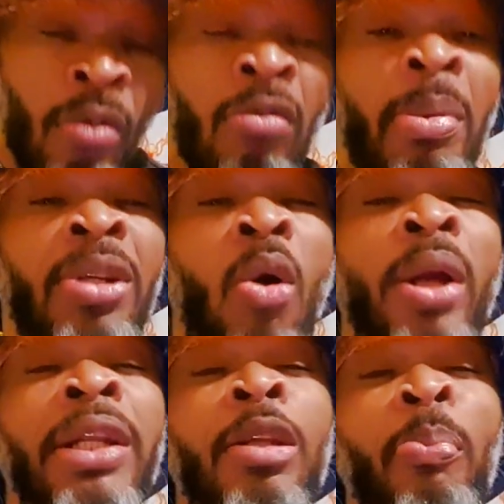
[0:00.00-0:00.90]
We've been
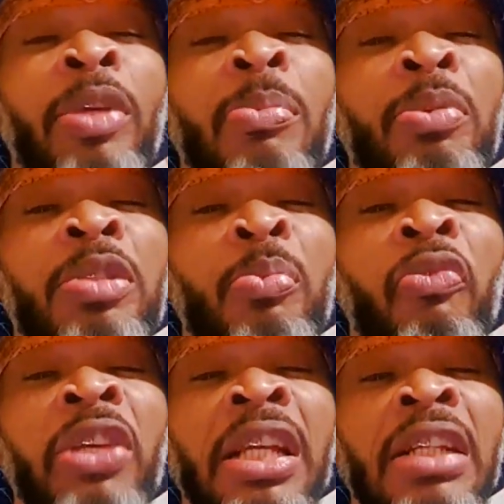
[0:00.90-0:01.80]
going into people's
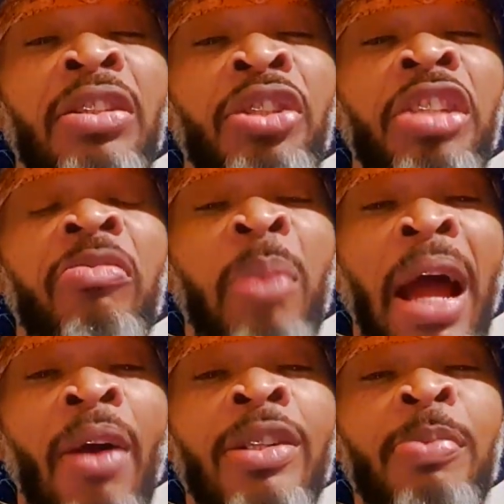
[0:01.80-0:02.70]
field to teeth
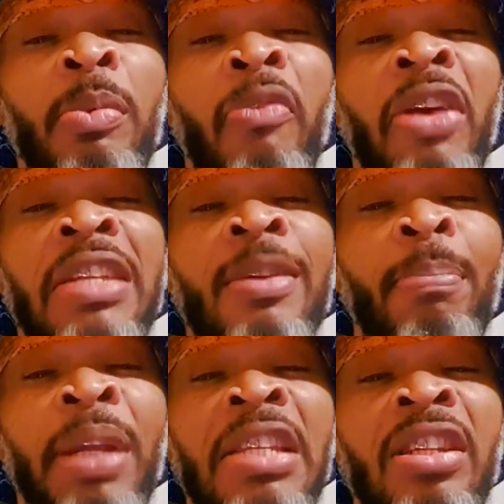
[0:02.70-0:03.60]
mangoes, people fence
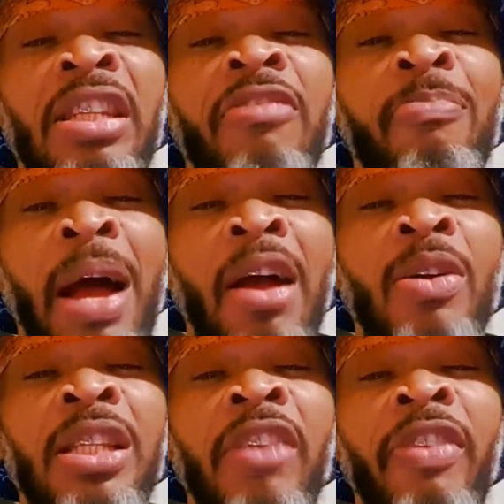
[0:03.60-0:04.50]
up place to teeth
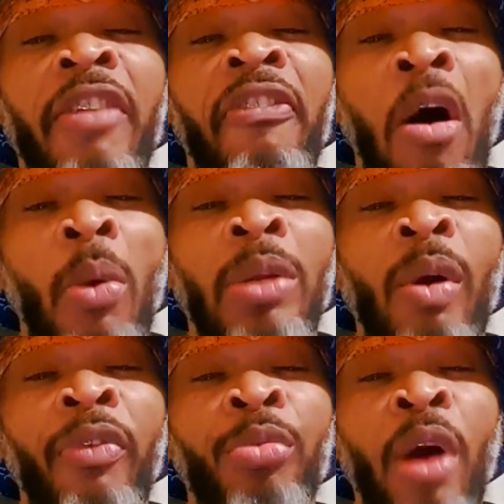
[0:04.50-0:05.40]
mangoes, and if they're forward, we
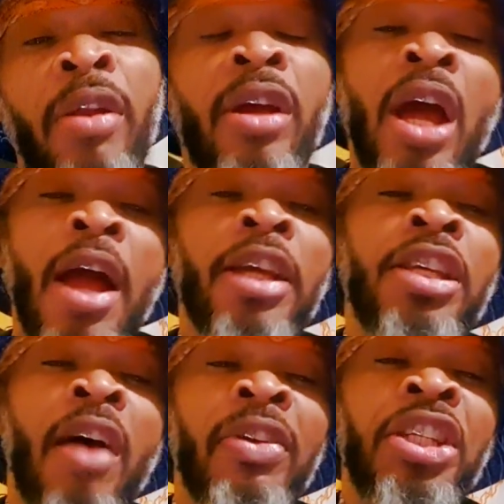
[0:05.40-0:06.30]
have to run.
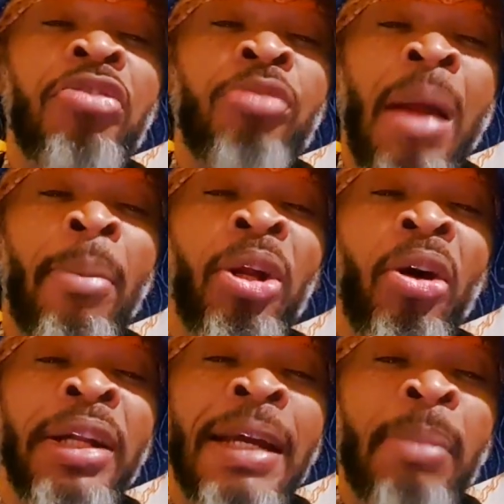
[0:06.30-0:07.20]
You have a teeth ripe
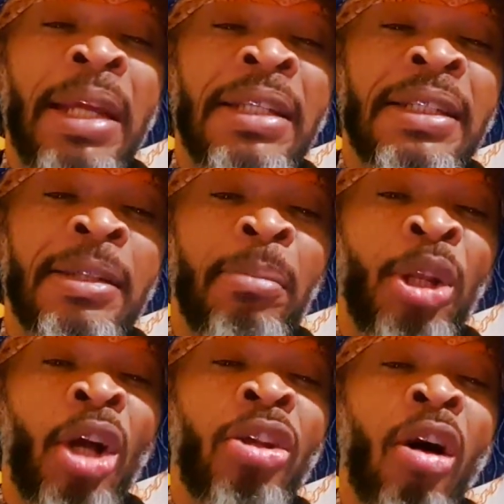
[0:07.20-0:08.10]
banana yet, mate? Me
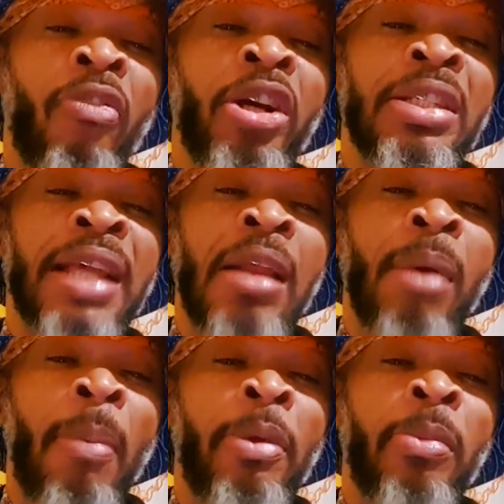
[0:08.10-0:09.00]
not talk for go sell
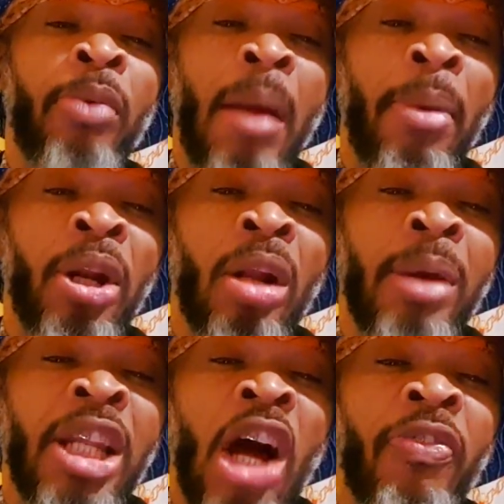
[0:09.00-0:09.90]
back people ripe banana,
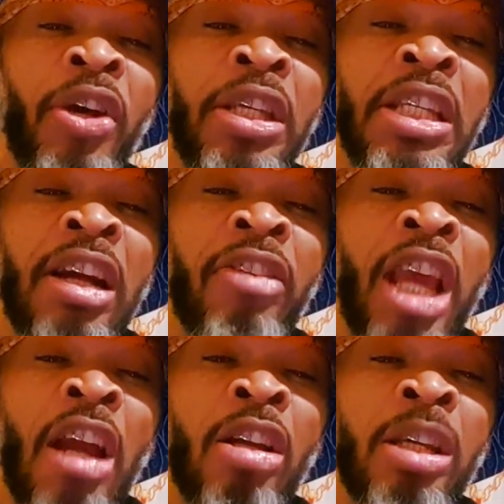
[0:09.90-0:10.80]
me talk for go eat I
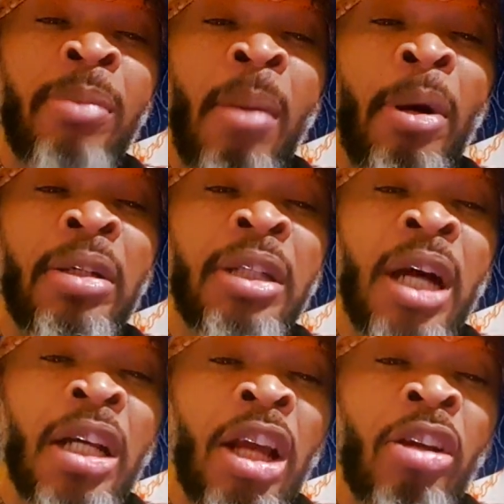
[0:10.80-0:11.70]
can't go mama
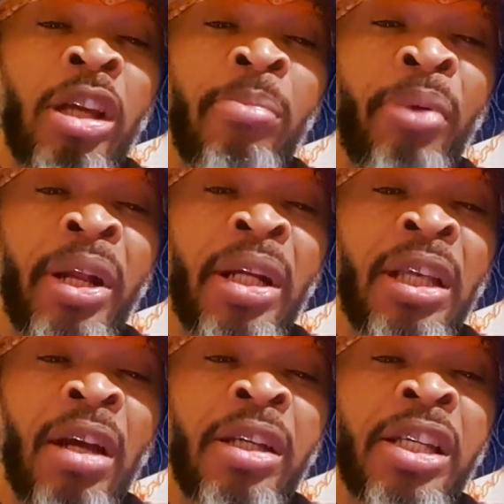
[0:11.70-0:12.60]
carry your brother,
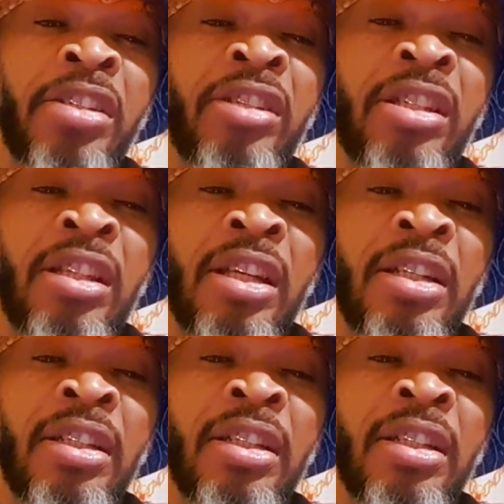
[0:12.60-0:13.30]
carry your sister.